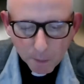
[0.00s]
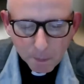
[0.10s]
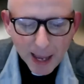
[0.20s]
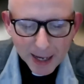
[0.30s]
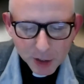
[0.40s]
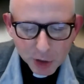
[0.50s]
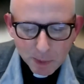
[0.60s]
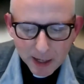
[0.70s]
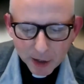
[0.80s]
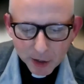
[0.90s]
Past
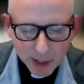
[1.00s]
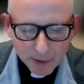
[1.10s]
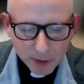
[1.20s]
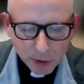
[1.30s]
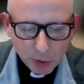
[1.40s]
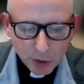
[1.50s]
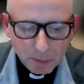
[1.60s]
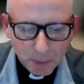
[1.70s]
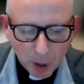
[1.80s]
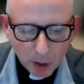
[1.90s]
speakers have included
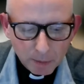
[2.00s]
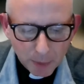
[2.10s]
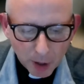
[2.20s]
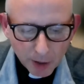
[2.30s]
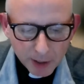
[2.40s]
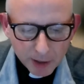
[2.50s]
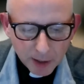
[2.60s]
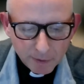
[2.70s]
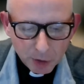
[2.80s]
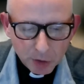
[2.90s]
Martin Marty
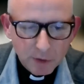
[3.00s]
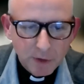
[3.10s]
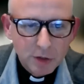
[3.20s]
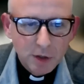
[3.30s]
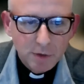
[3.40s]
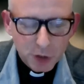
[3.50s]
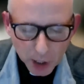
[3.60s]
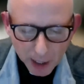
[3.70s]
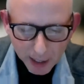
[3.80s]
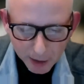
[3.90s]
of the University of
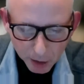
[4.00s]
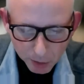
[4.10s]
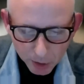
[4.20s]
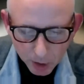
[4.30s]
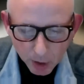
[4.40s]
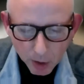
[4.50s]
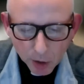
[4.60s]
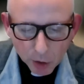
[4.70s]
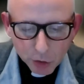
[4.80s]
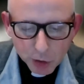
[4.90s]
Chicago,
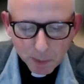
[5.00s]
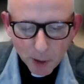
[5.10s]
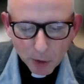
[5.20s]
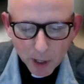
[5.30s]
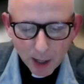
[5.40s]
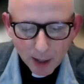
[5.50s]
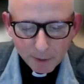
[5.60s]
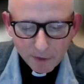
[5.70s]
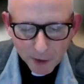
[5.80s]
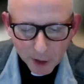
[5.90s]
who spoke on
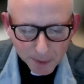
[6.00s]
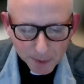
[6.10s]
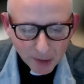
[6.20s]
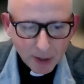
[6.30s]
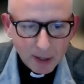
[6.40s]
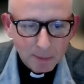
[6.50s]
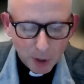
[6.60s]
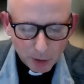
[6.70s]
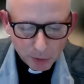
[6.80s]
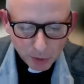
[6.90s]
Philip Neri and
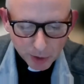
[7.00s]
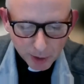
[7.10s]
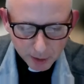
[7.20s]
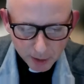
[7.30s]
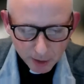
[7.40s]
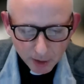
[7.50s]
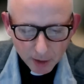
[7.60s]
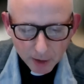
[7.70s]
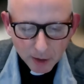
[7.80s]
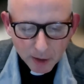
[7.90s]
Martin Luther,
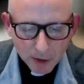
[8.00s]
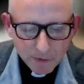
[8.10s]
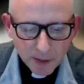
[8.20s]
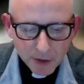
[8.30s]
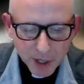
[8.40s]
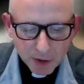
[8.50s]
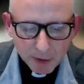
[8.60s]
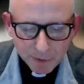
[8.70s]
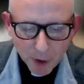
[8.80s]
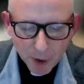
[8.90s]
Father Jerry
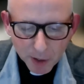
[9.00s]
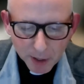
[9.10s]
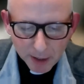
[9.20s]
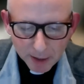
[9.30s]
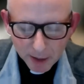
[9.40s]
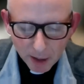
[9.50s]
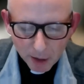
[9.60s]
Fogarty,